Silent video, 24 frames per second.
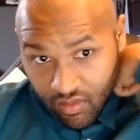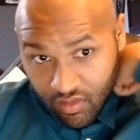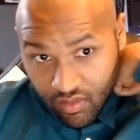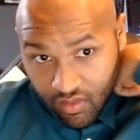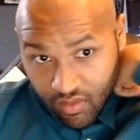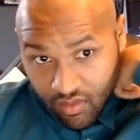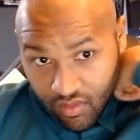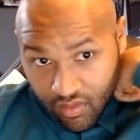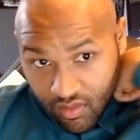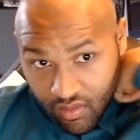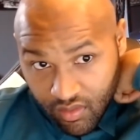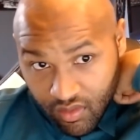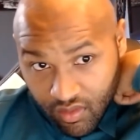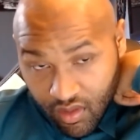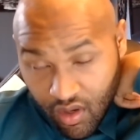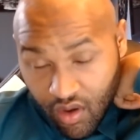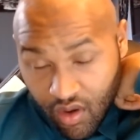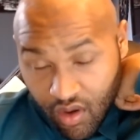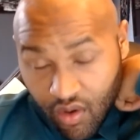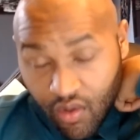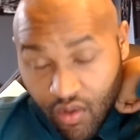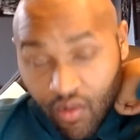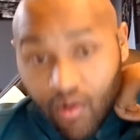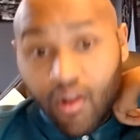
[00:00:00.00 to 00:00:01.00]

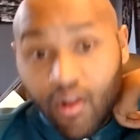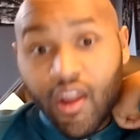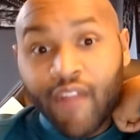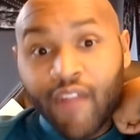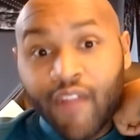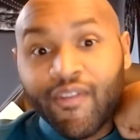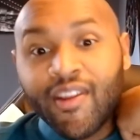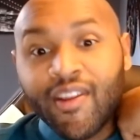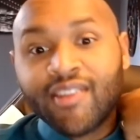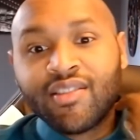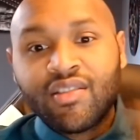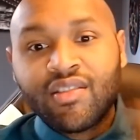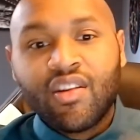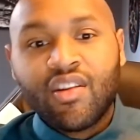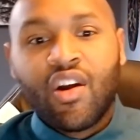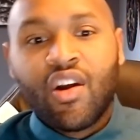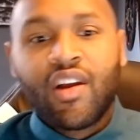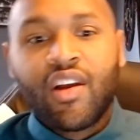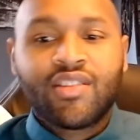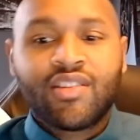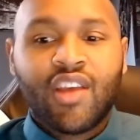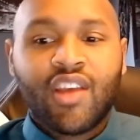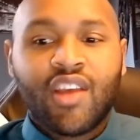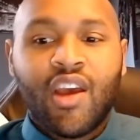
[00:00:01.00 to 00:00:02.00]
So if this is our
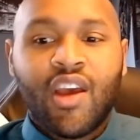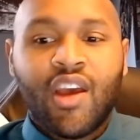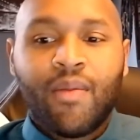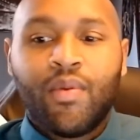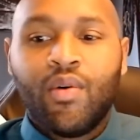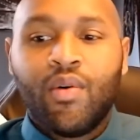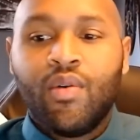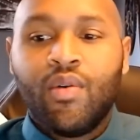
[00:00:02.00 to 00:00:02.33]
example,